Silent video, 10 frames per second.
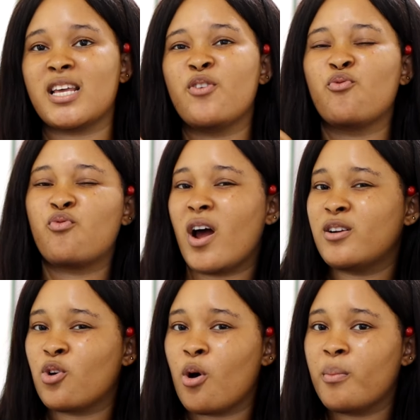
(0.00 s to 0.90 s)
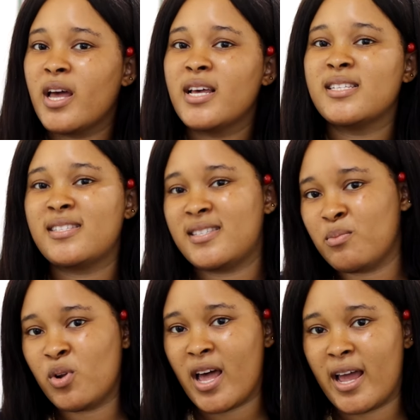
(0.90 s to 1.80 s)
in random
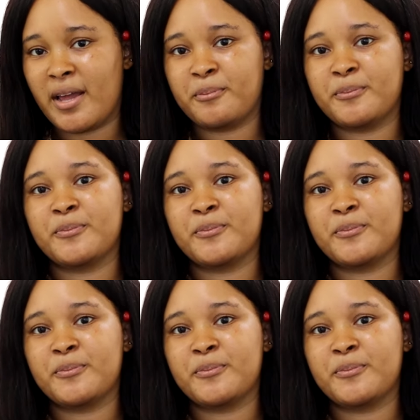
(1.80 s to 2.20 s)
stimuli.